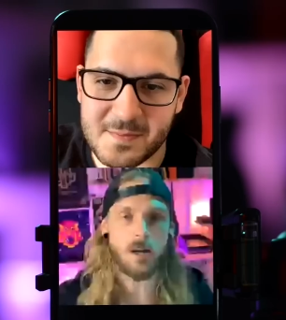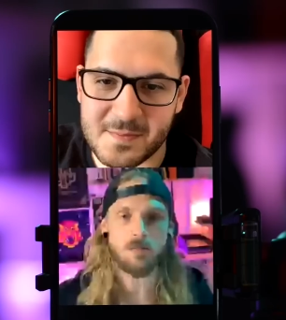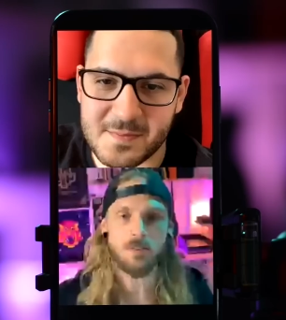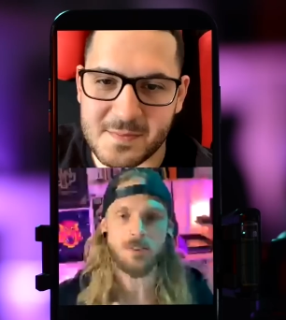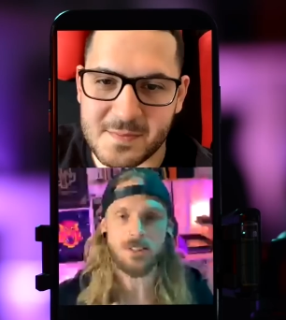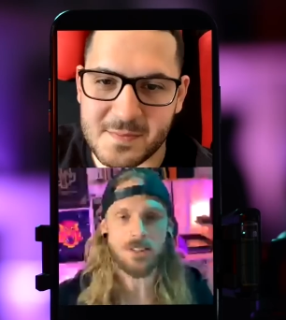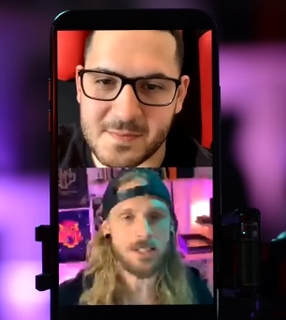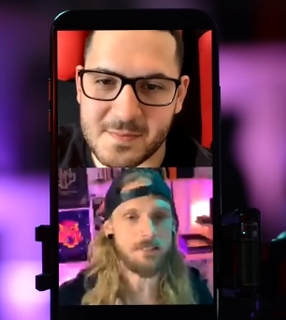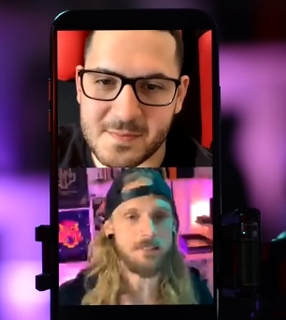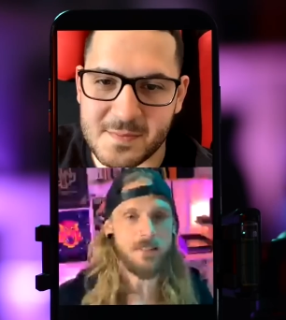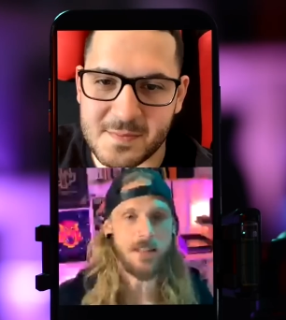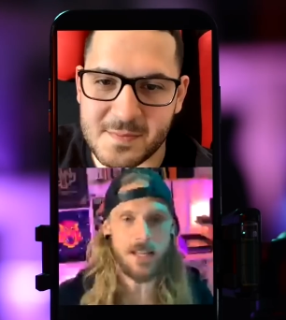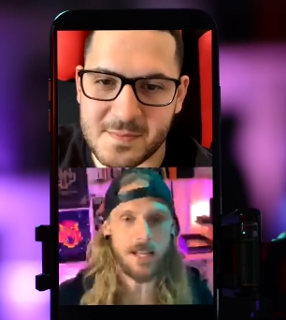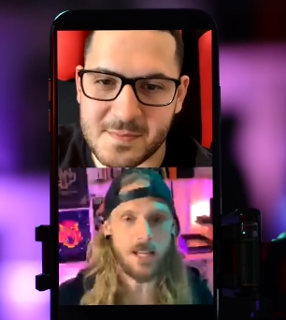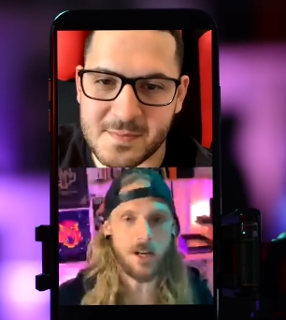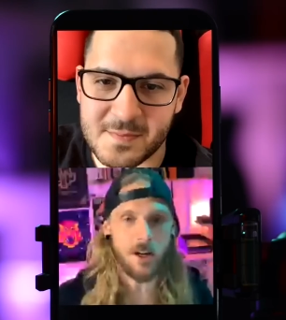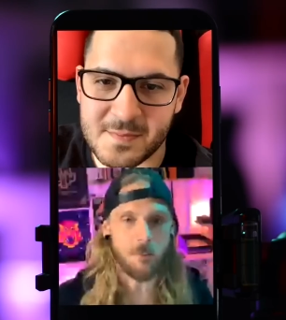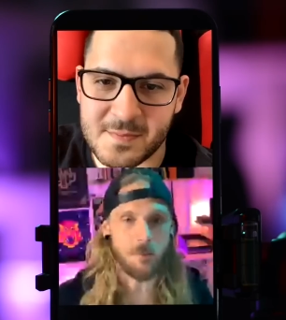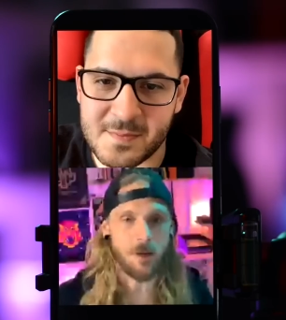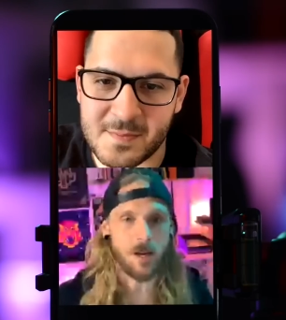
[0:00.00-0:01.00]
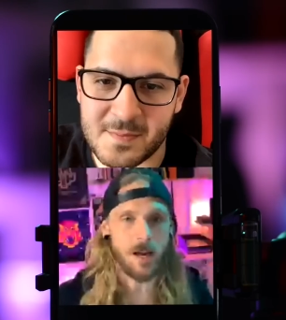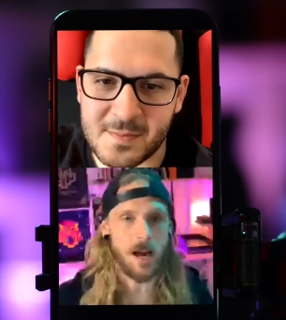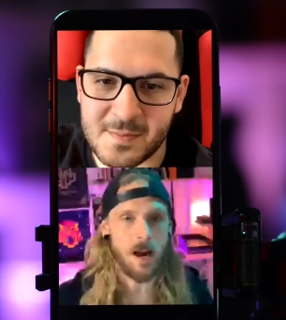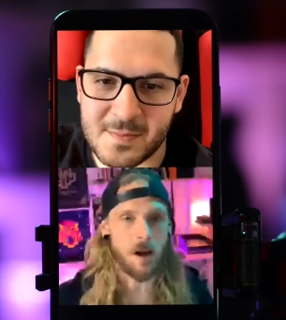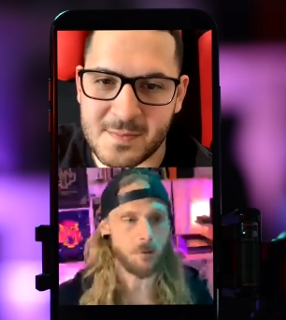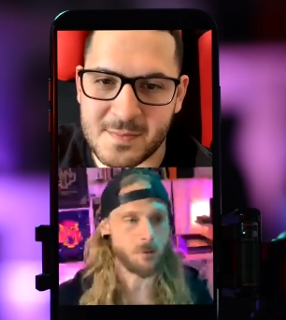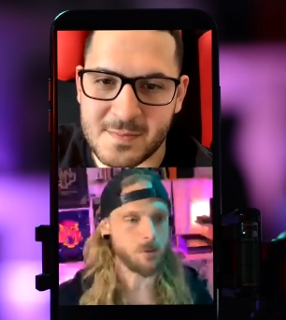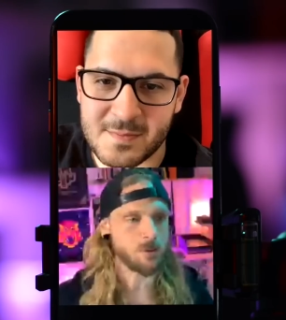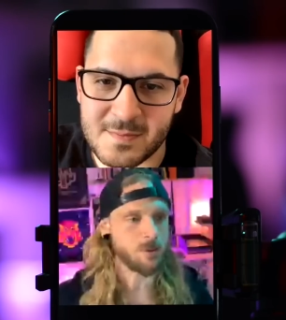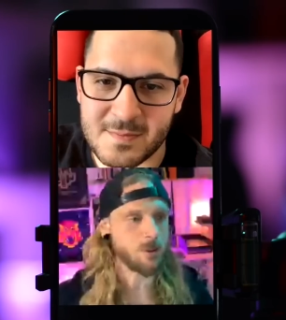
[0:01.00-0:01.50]
Speaker 1: of CVE coming
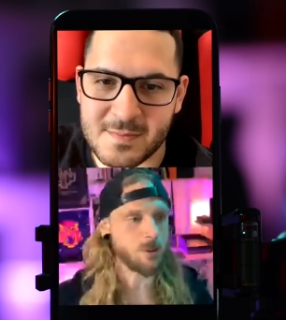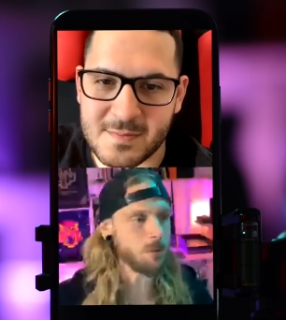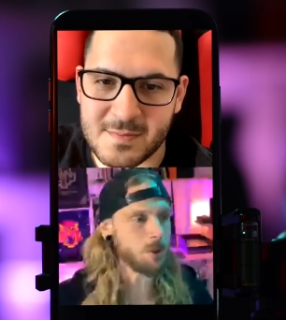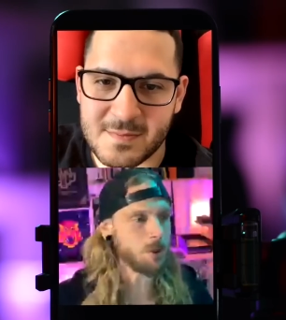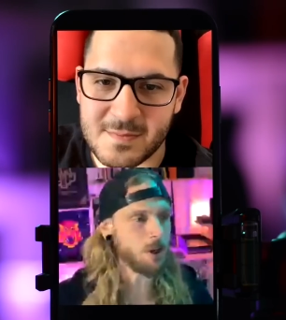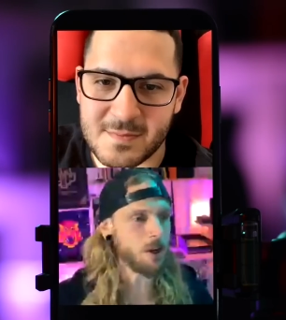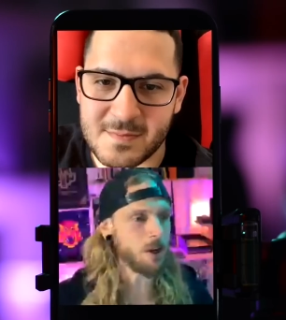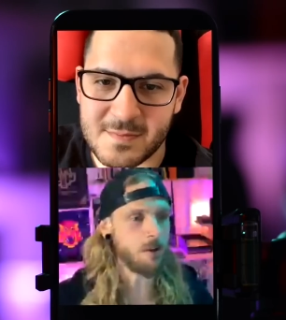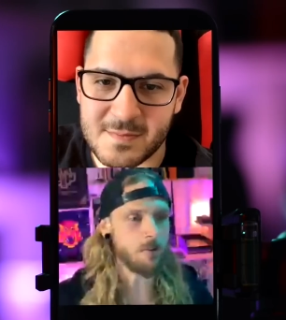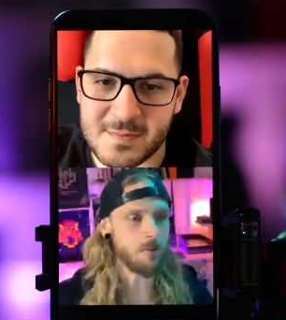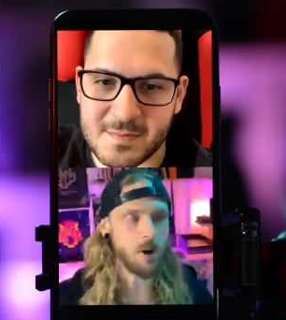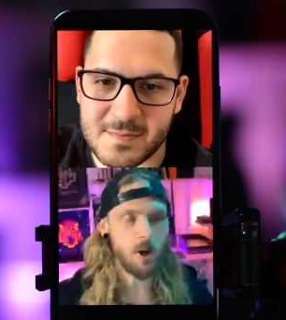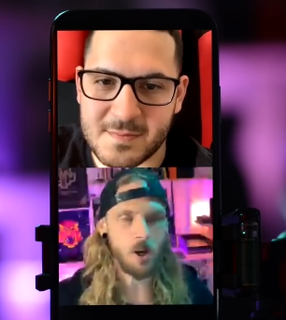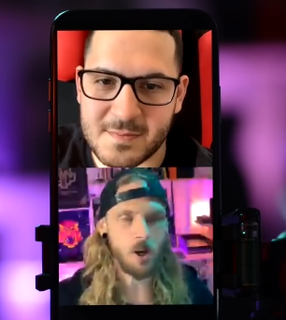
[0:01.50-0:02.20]
out or some kind of